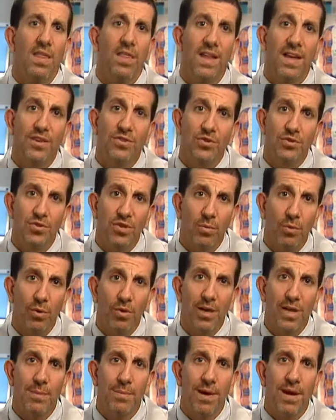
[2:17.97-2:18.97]
Things you should
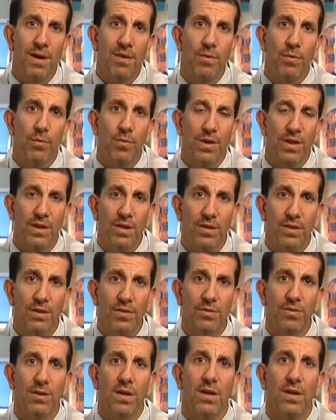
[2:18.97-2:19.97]
worry about would
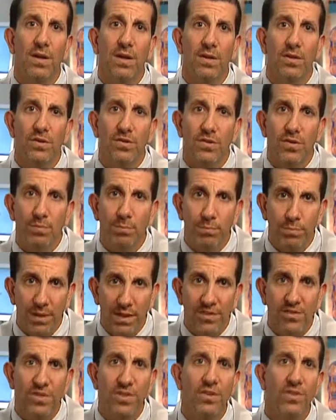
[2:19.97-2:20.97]
include
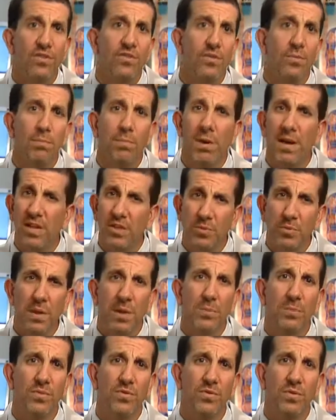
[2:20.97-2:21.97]
blisters, pus
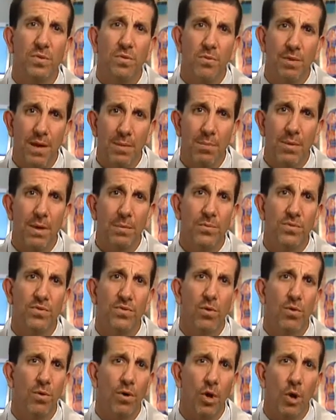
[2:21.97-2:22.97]
bumps, red bumps,
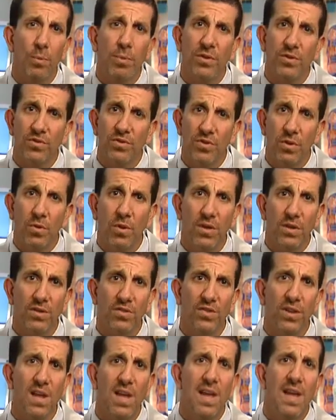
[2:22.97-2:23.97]
or open sores,
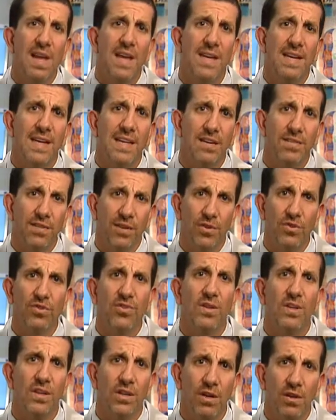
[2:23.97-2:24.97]
and any of those
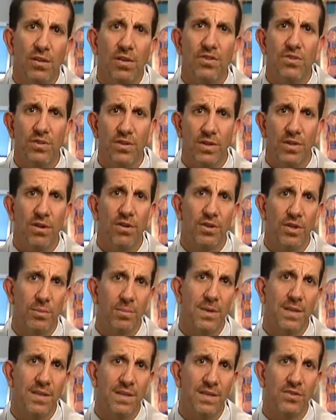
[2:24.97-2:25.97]
should encourage you to call your
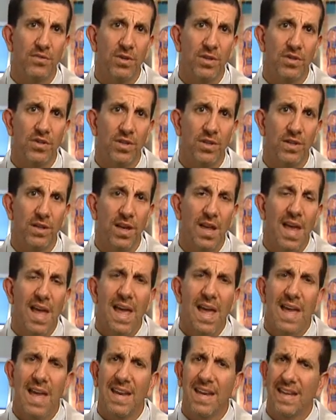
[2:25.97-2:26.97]
pediatrician.
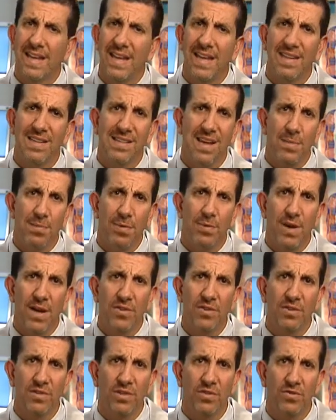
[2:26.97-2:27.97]
And again, diaper
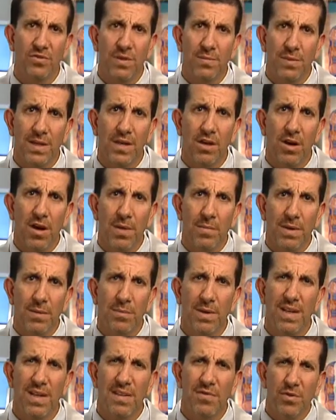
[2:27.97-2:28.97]
rash is extremely common,
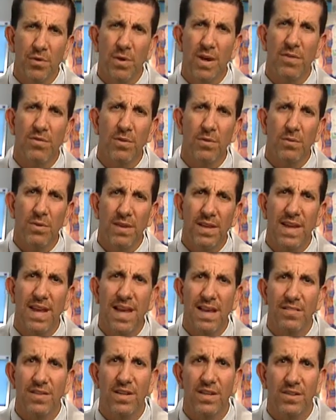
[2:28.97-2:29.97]
but if you ever really
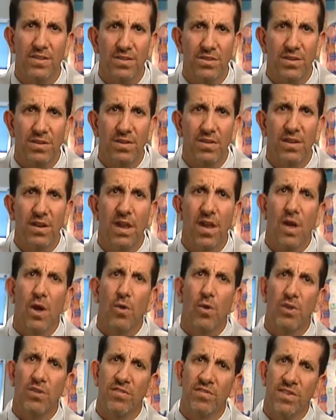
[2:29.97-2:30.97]
have a concern
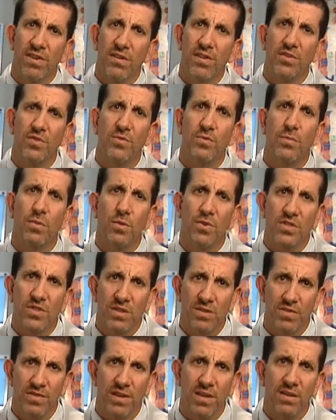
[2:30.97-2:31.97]
or you feel it's more
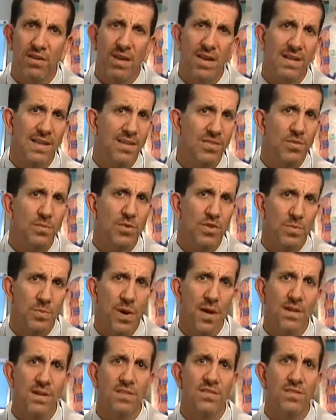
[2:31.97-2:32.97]
severe and isn't
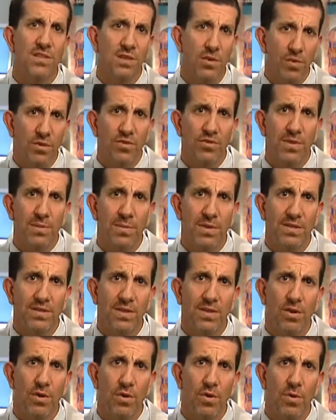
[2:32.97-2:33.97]
responding to your treatments
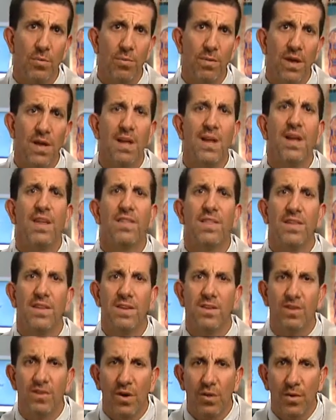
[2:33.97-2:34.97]
at home,
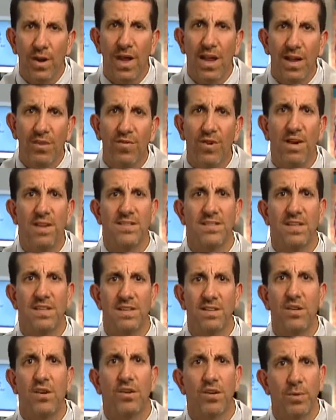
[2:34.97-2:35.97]
then don't ever
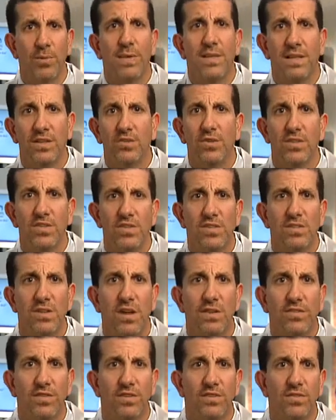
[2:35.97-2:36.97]
hesitate to call your pediatrician's
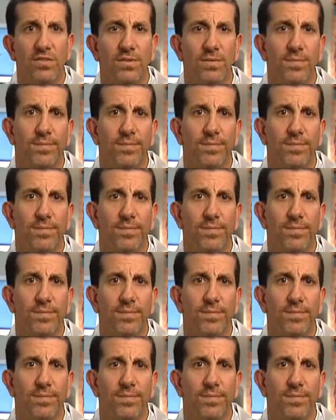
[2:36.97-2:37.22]
office.